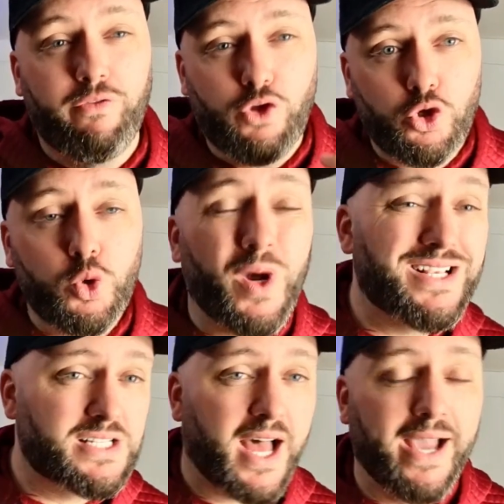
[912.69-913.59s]
If you are
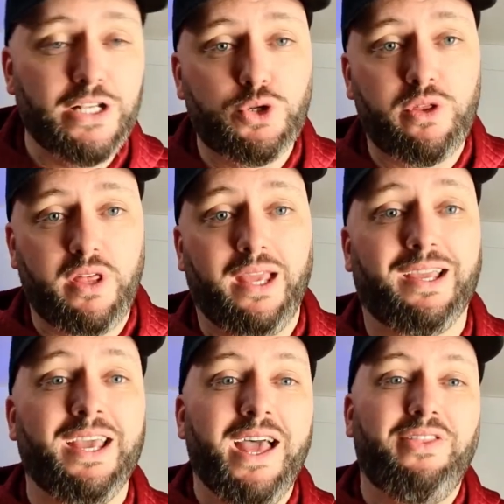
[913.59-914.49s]
starting to
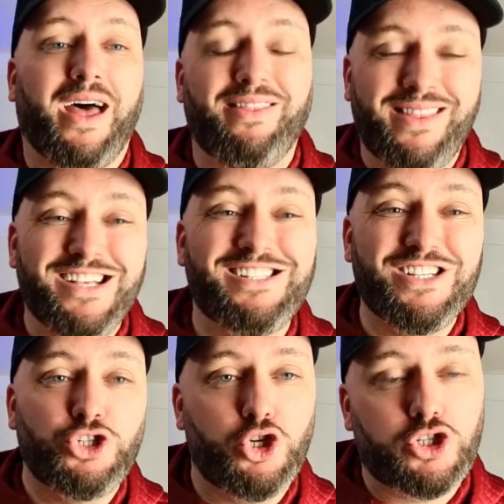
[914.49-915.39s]
think that this
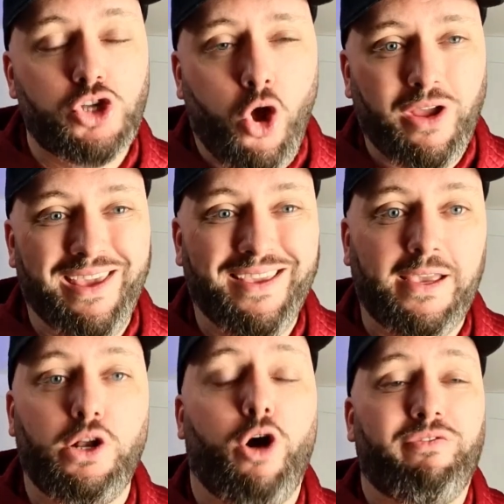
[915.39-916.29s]
is just not
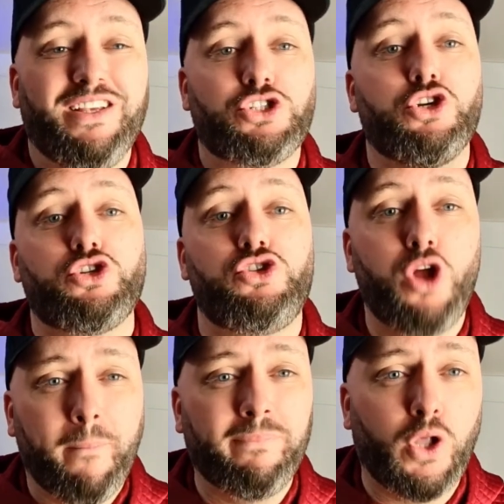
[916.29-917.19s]
kicking off, it's just
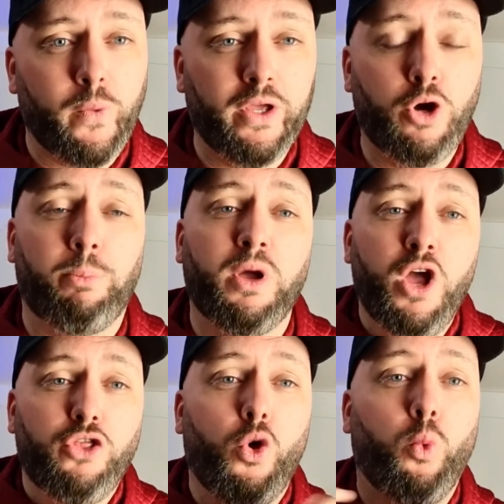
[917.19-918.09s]
not blowing up
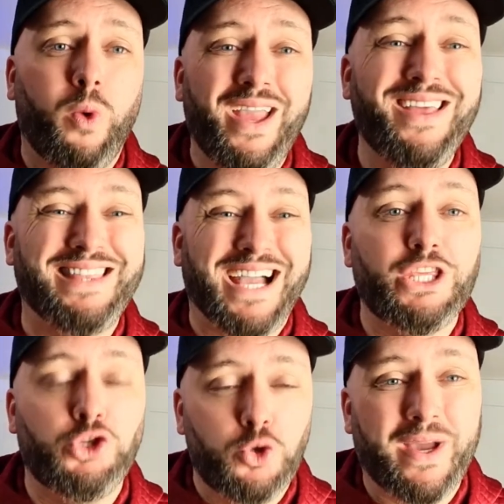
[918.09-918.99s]
the way that
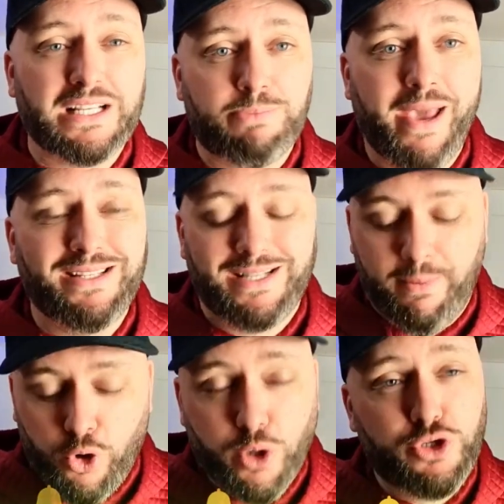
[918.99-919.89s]
you expected,
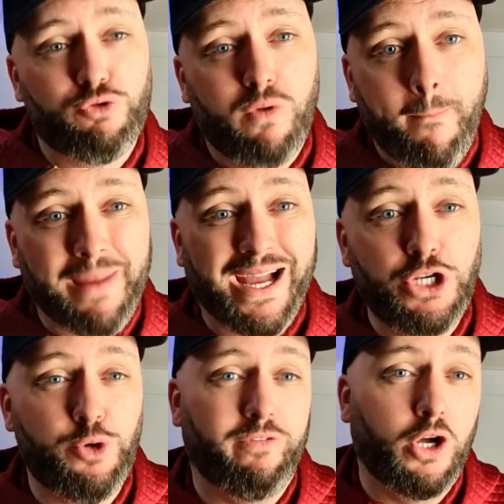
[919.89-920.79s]
I'm going to
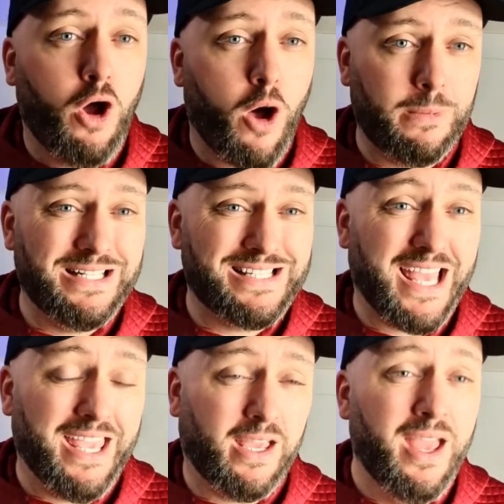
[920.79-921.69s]
remind you of a common
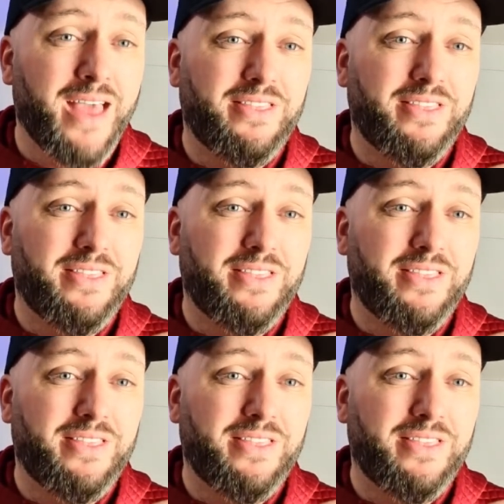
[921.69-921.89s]
saying.